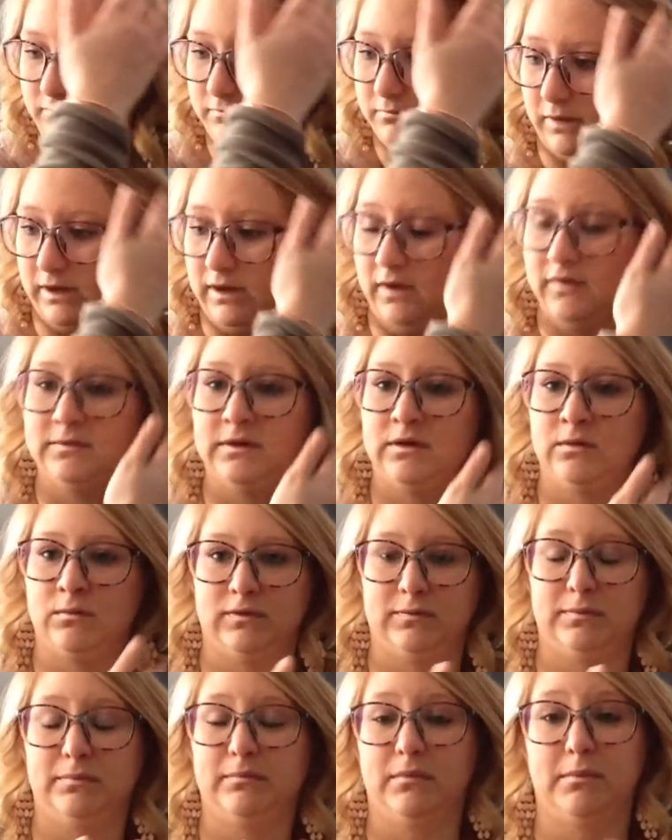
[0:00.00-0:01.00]
My husband
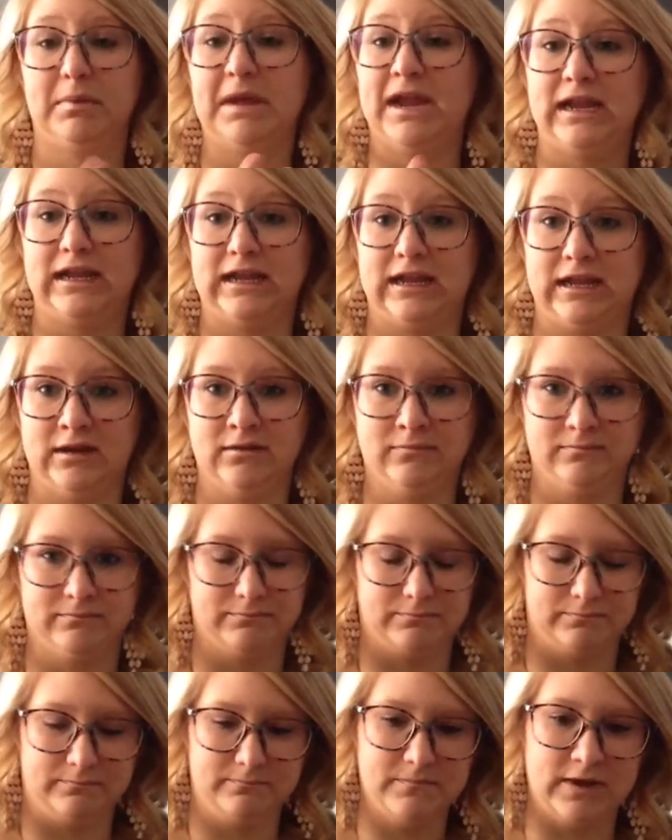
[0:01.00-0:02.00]
was panicking,
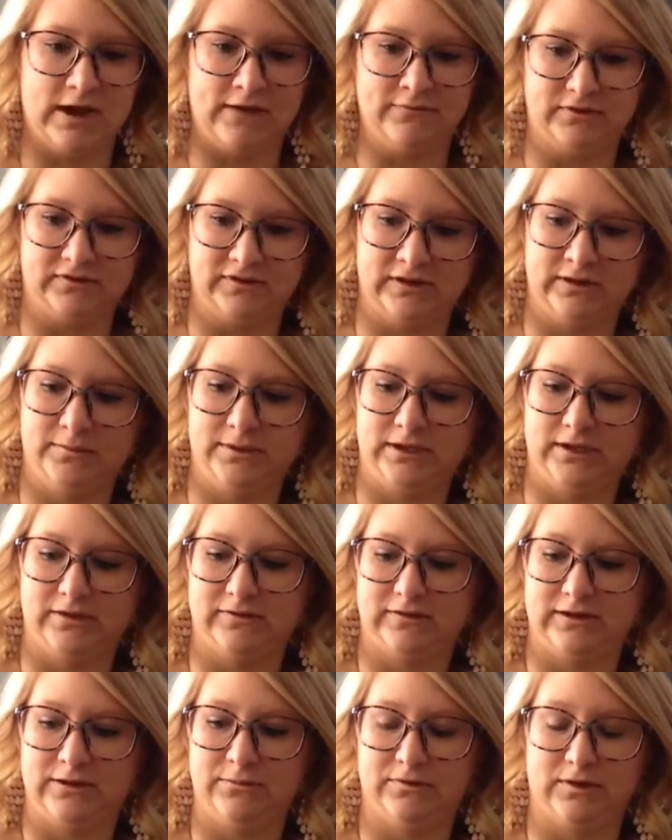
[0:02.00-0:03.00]
obviously,
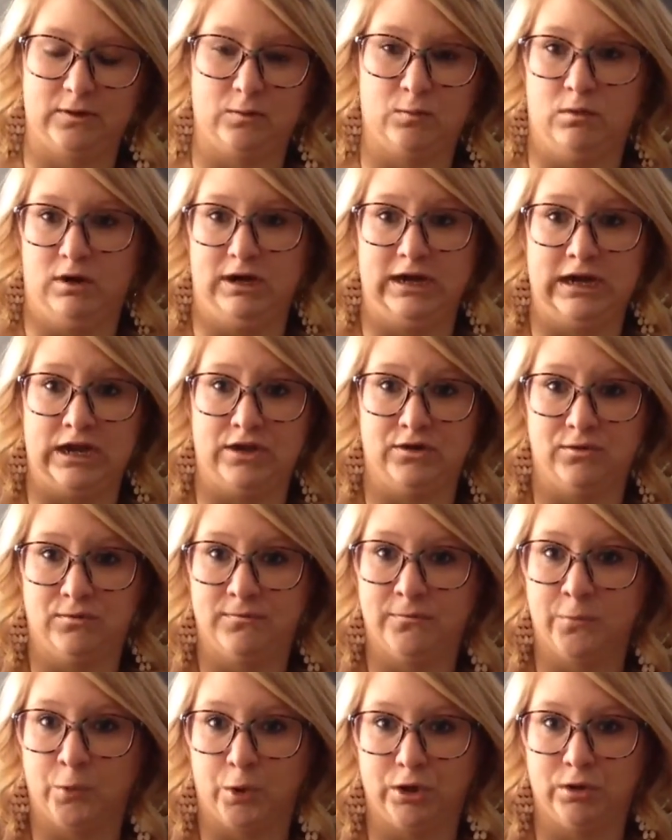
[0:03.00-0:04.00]
because he was like, what can I do
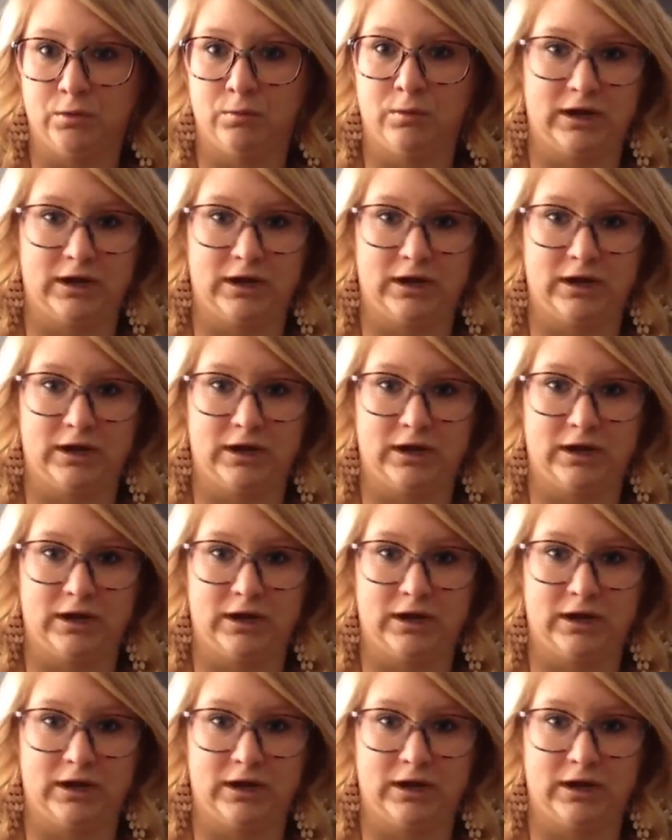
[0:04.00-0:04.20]
for you?